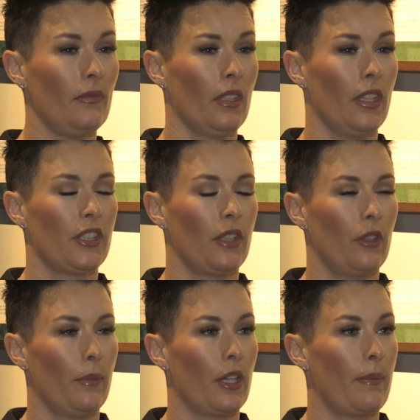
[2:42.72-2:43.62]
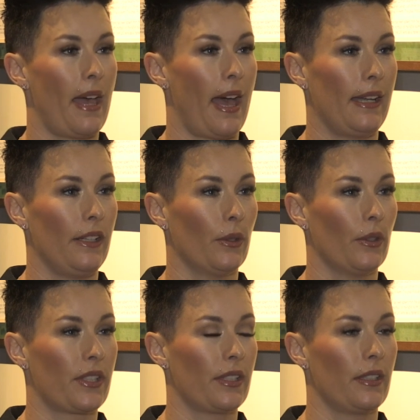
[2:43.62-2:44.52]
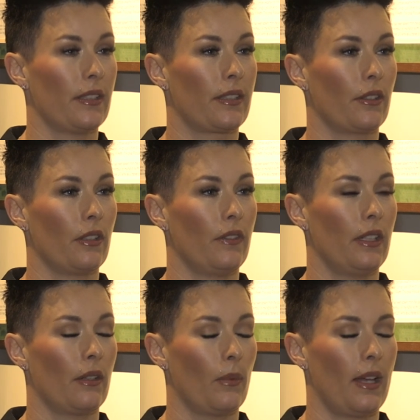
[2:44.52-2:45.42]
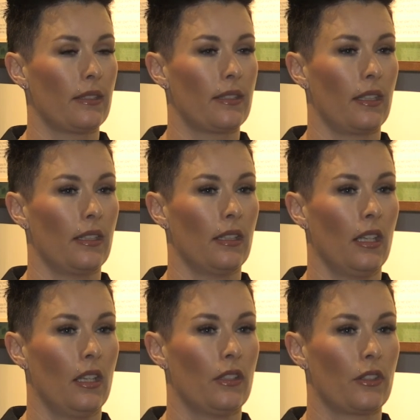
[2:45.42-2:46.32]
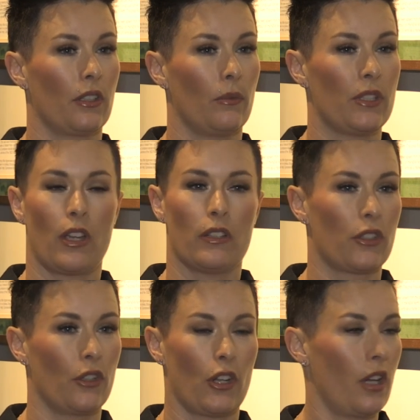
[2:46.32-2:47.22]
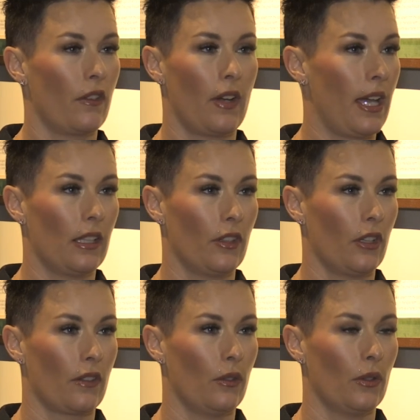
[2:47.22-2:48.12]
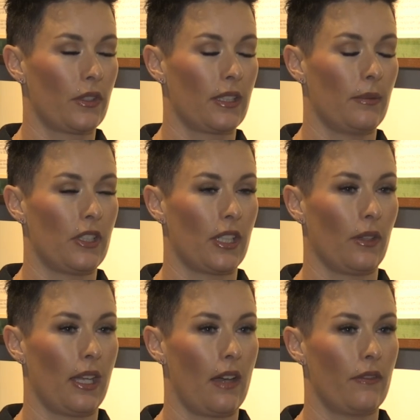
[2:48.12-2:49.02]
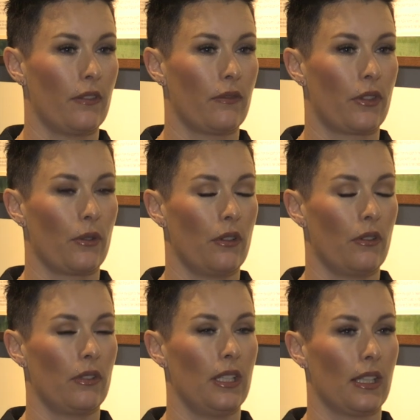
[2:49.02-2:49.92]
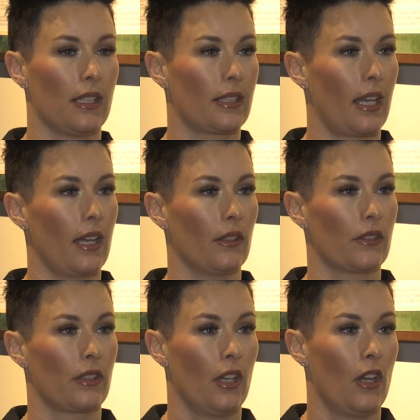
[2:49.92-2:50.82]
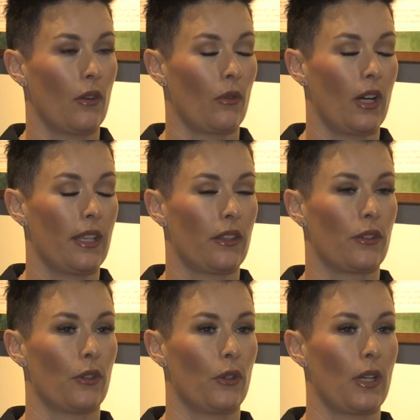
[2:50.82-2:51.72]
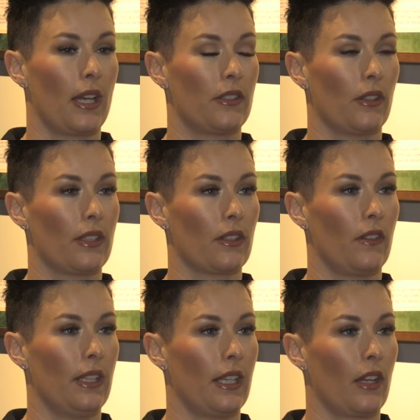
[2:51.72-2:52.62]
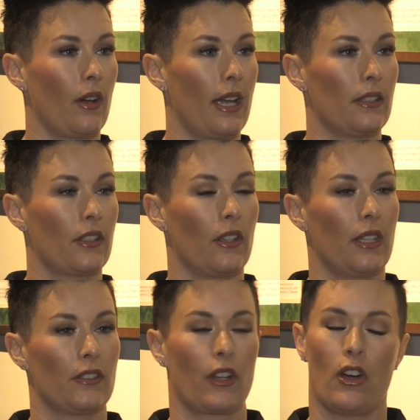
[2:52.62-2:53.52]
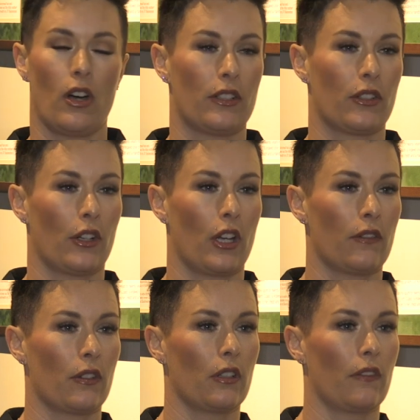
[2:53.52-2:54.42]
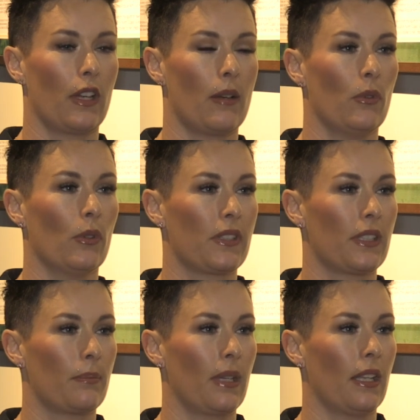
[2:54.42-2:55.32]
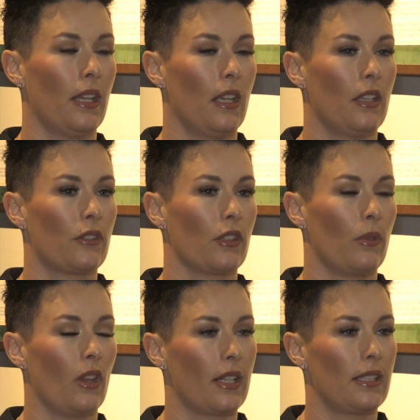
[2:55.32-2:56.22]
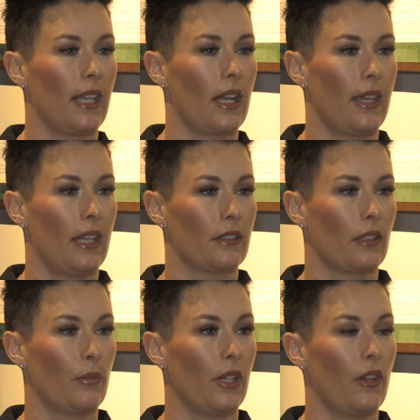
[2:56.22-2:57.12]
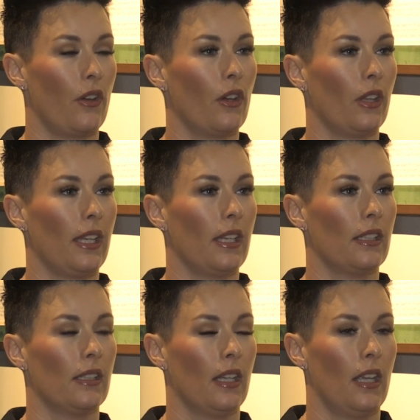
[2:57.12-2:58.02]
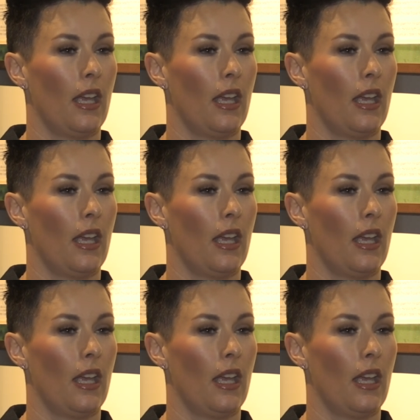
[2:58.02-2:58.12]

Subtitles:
So I've normally got about 80 horses sort of in at once, and sort of we don't turn over a hell of a lot of horses. We generally have them through yearling sales right and through till they sort of hit their grade. So there's not a high turnover of horses, but sort of we like to get our hands on them pretty early and